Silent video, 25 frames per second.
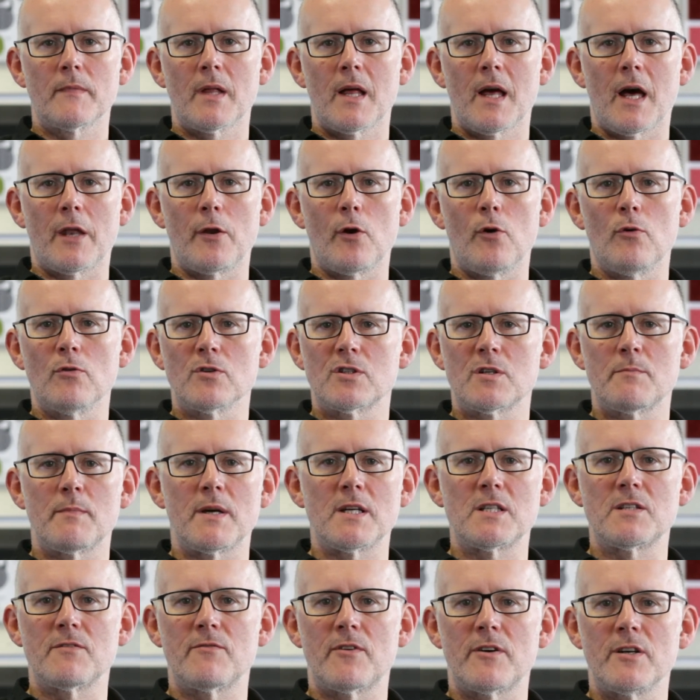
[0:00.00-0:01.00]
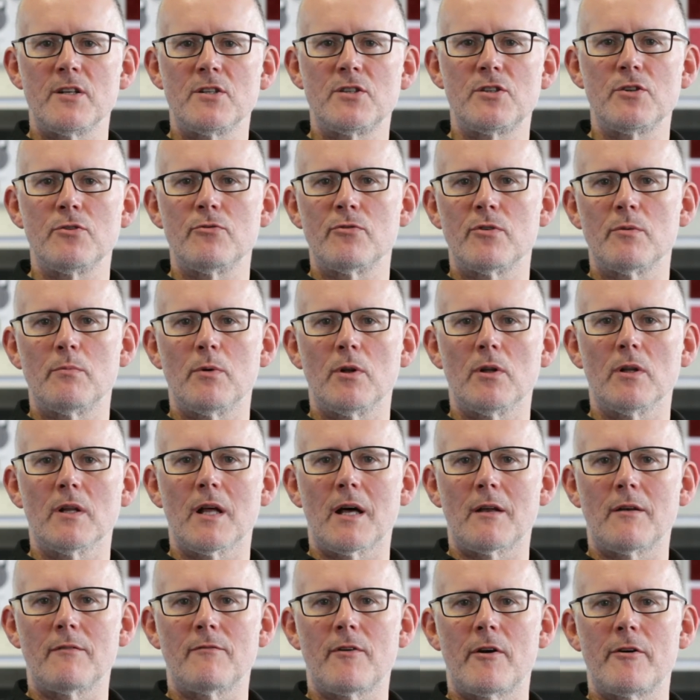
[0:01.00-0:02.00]
and it also makes it very durable
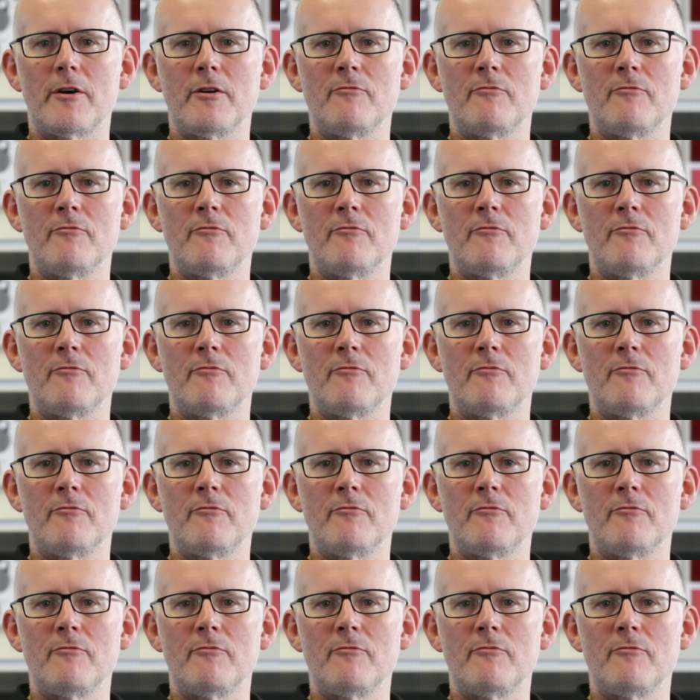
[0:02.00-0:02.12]
and very